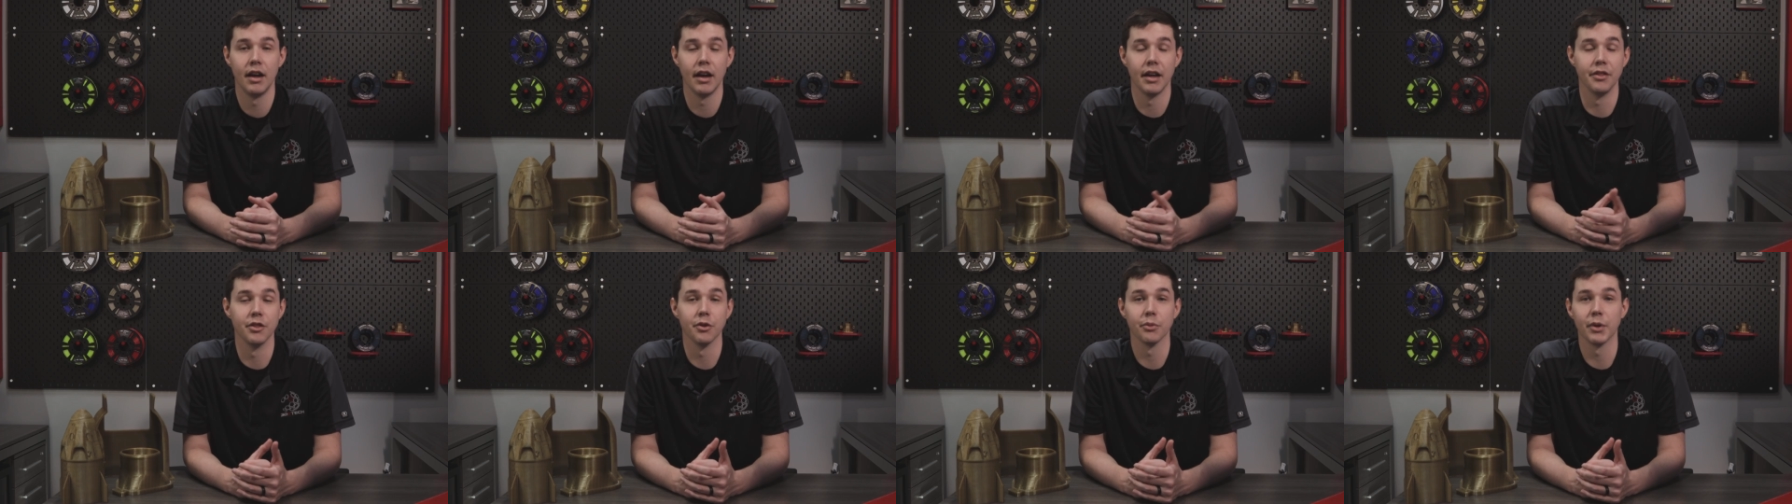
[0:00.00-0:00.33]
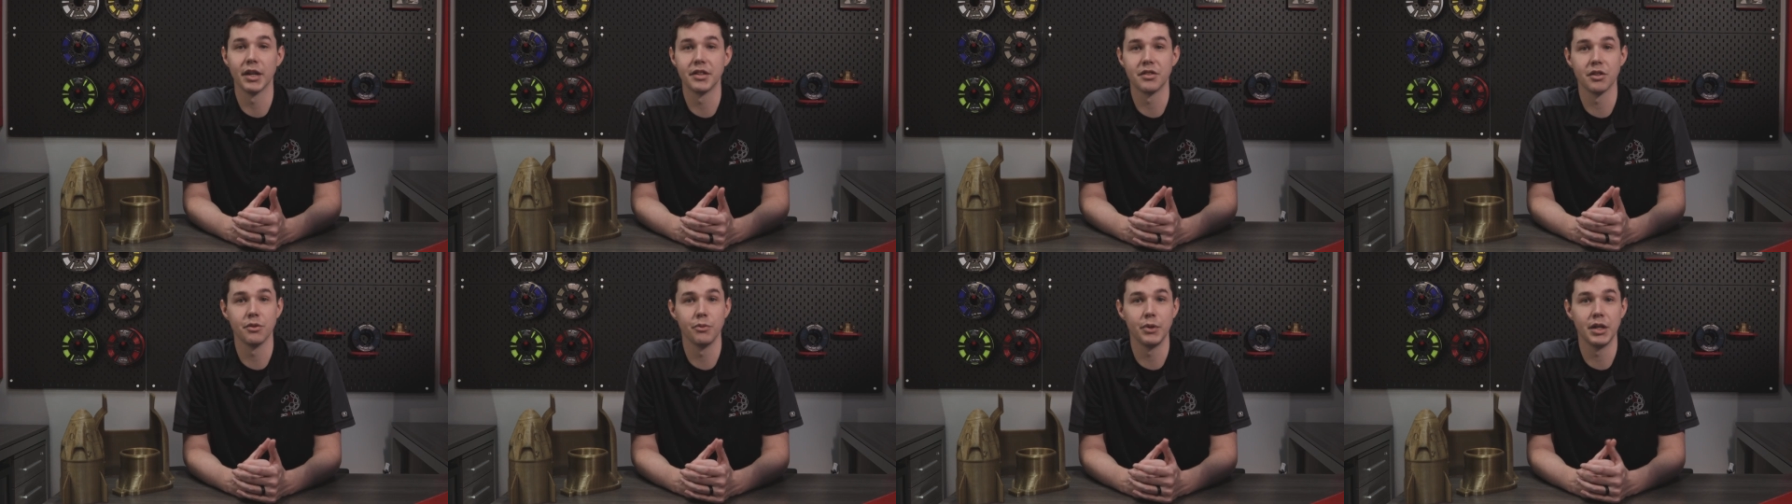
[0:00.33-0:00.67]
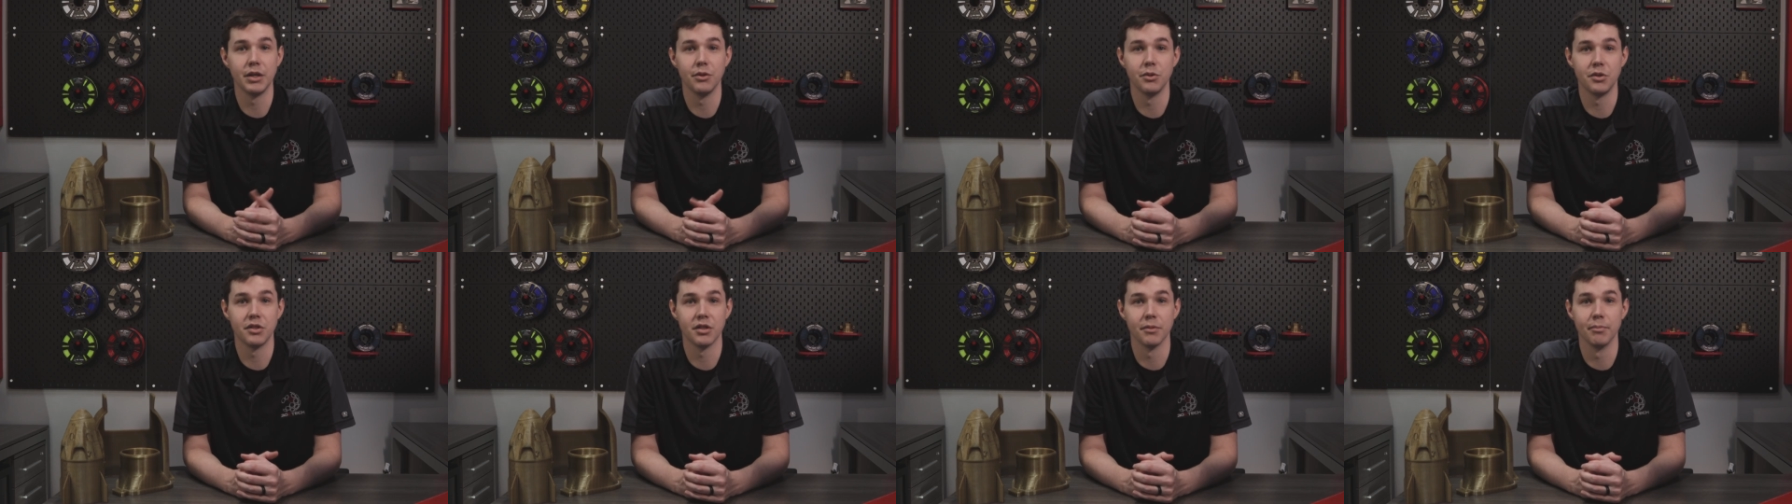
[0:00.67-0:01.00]
and the resin we
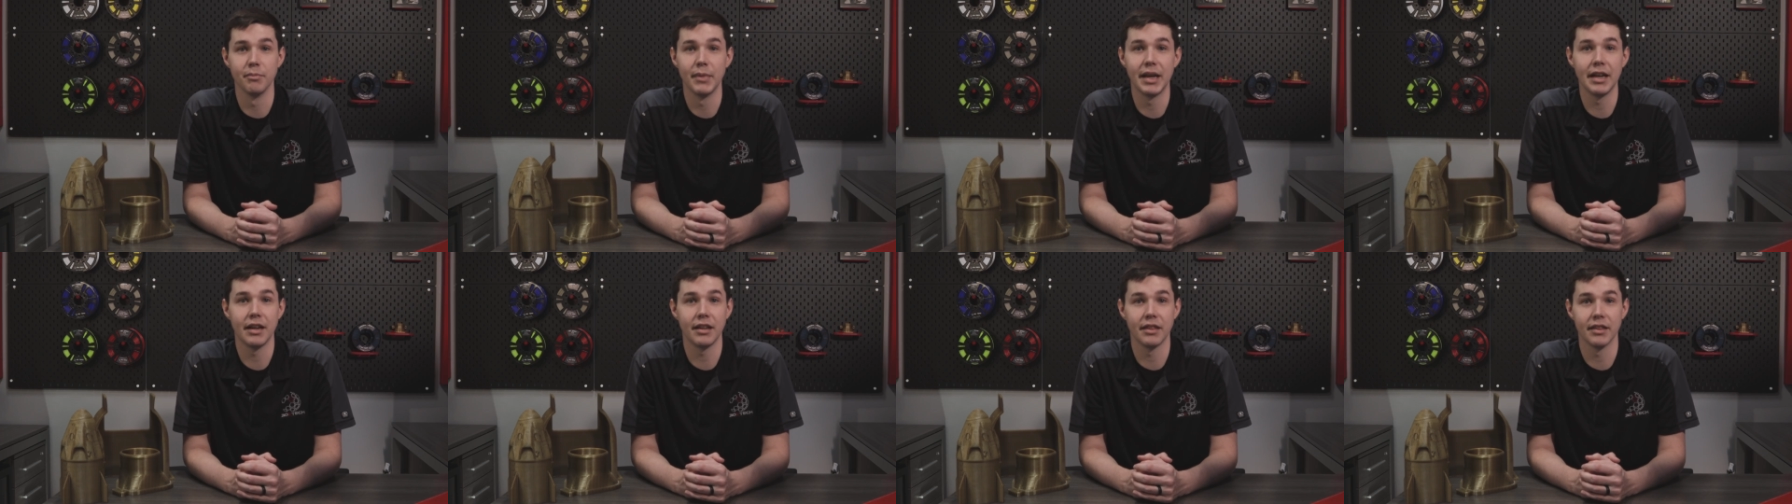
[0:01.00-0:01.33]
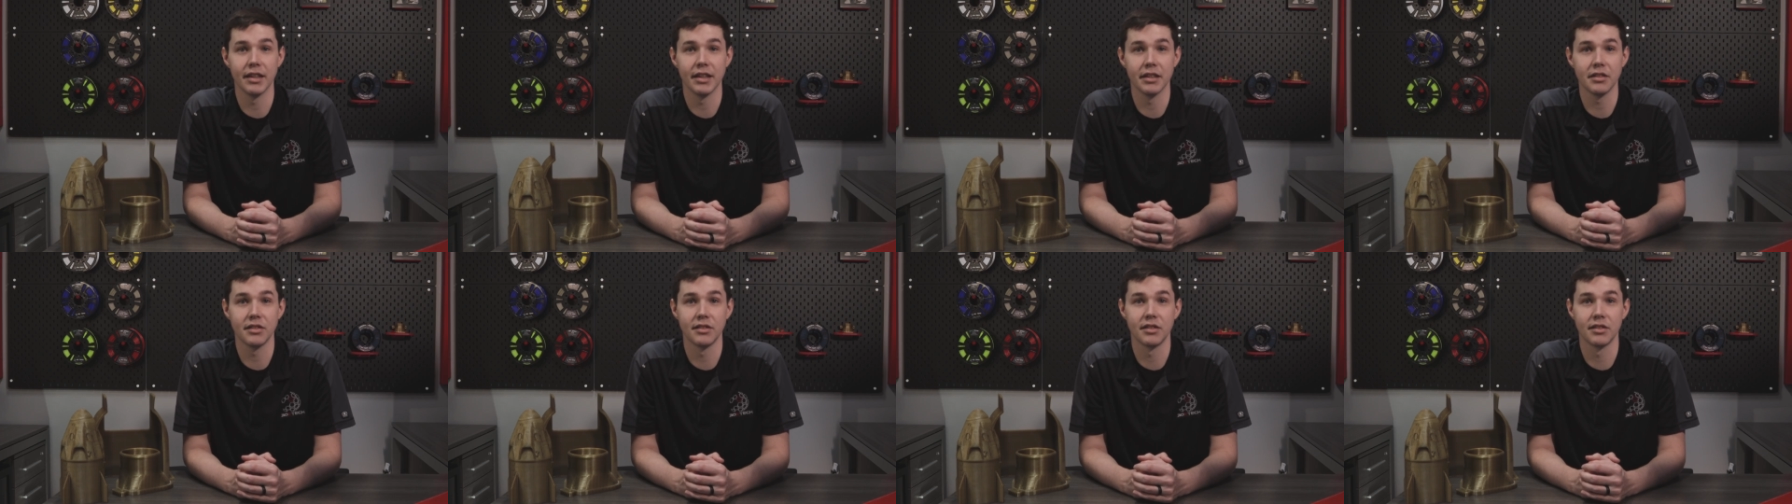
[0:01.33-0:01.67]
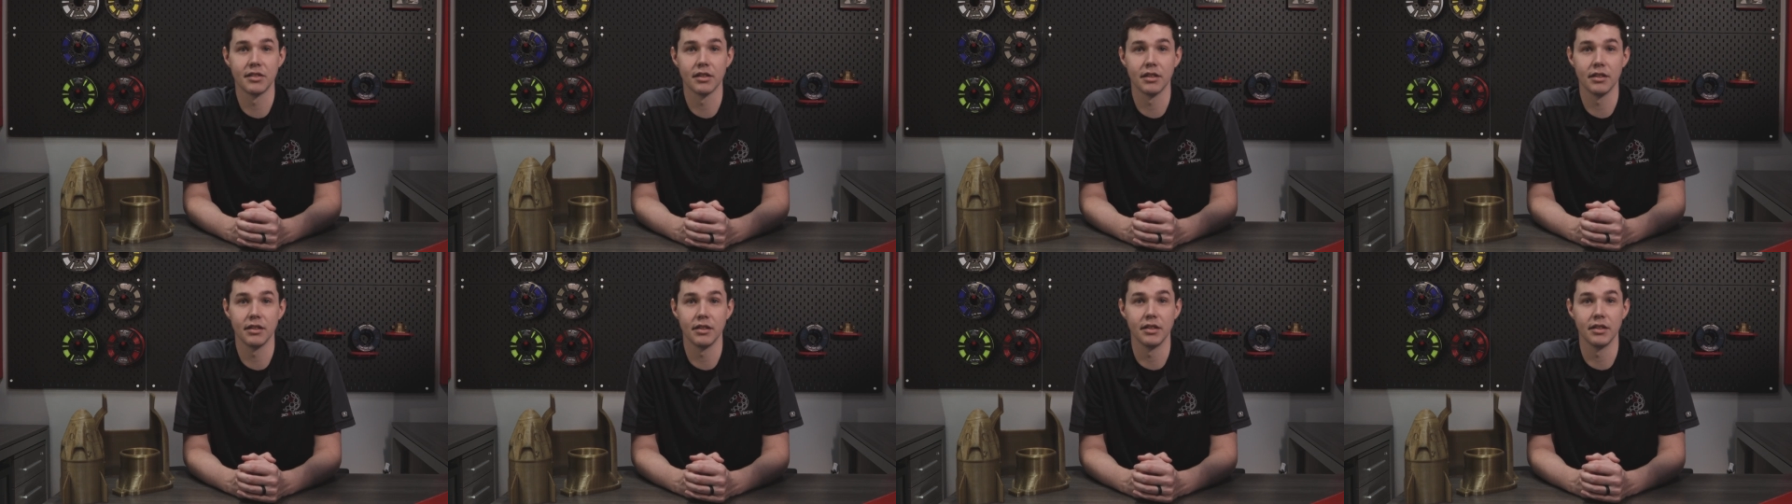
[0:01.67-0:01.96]
use to make this